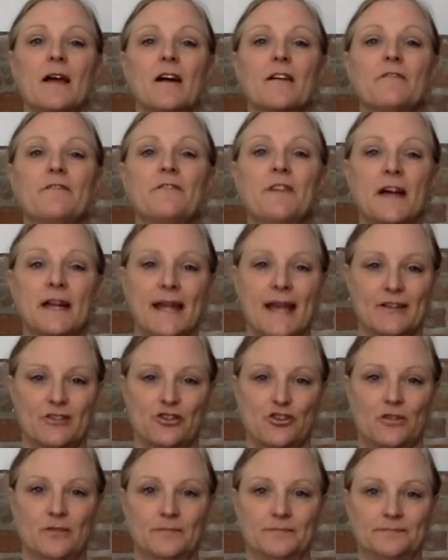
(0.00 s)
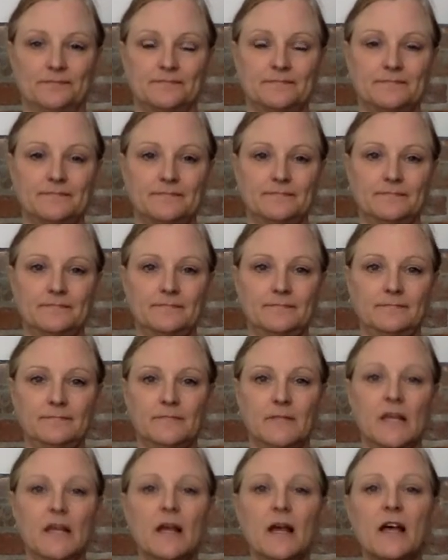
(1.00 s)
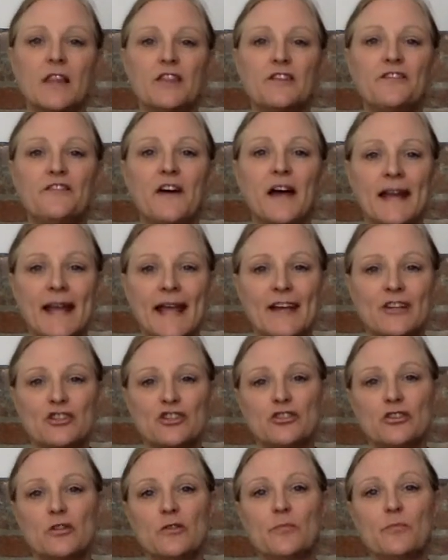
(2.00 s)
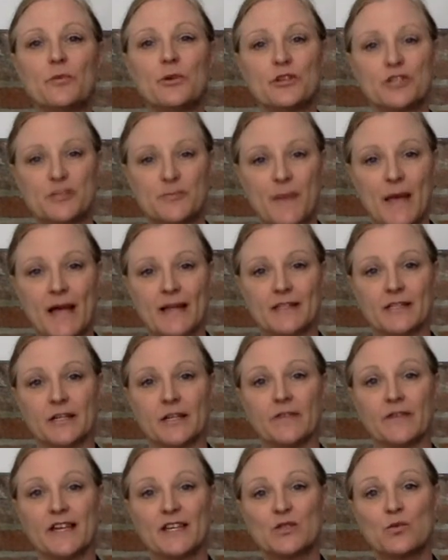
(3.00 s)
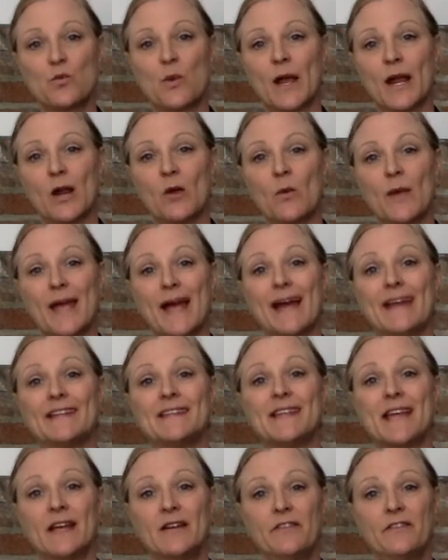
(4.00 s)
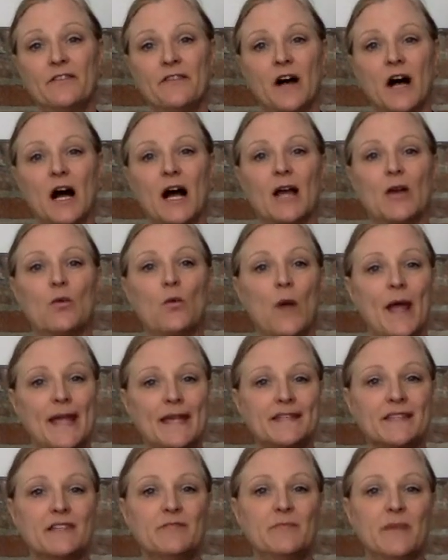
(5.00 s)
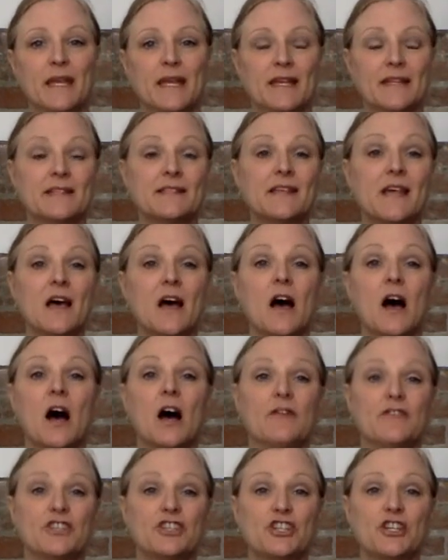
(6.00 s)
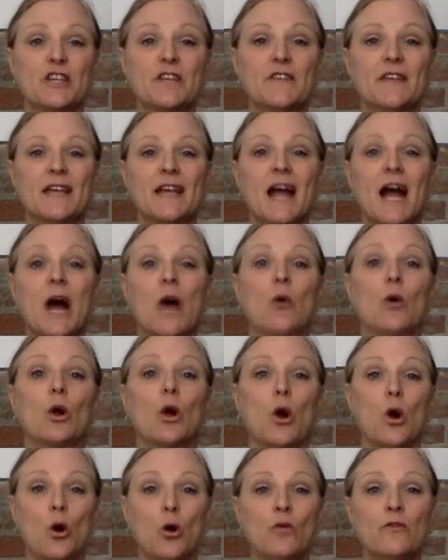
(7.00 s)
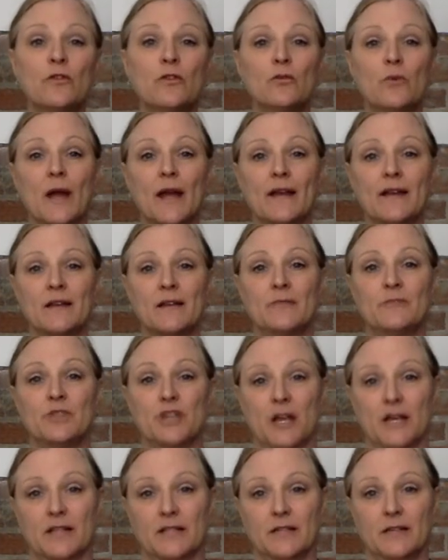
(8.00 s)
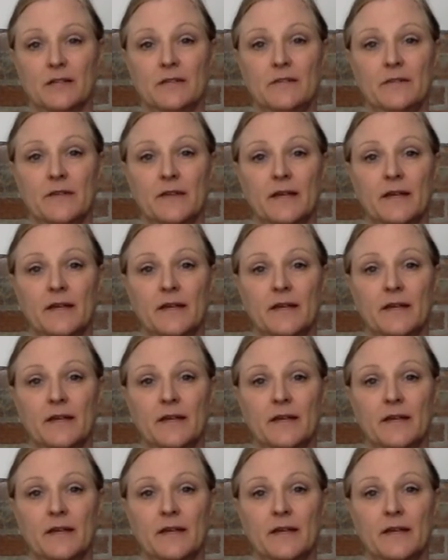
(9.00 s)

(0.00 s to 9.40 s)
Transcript: Financial. The financial perspective is where we identify ways and means of achieving our overriding objective